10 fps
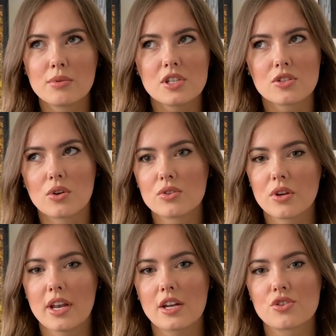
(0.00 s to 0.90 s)
which is also
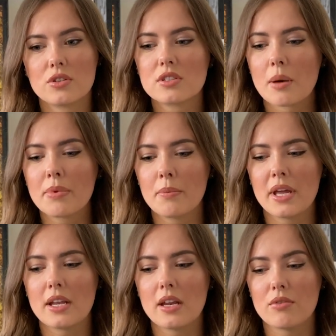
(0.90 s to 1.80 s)
a natural
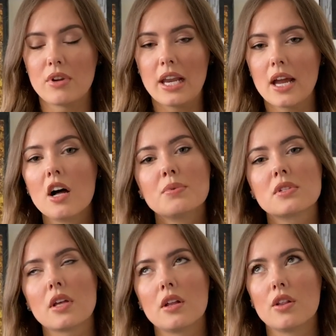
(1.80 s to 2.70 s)
supplement, and it really
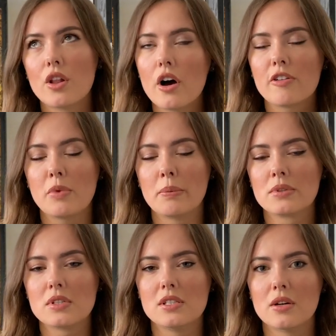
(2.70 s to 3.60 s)
helps a lot of
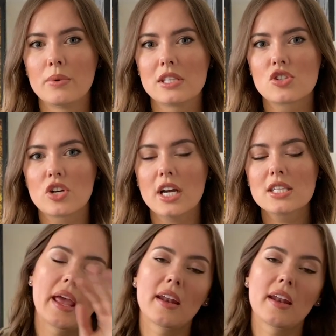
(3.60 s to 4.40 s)
people to deal with stress.